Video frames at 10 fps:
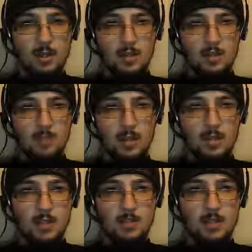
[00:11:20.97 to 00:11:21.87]
It's a
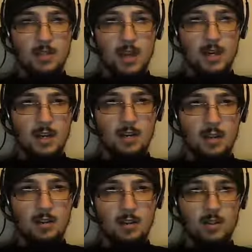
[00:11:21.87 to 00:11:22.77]
means of gaining
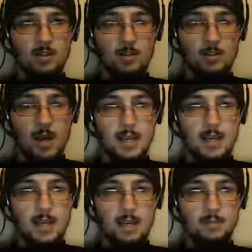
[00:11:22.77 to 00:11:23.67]
knowledge
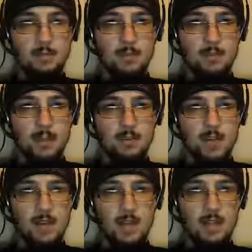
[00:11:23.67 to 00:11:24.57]
by
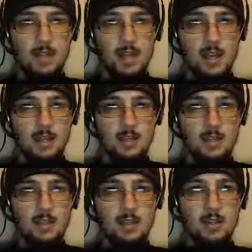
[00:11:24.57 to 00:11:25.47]
investigating.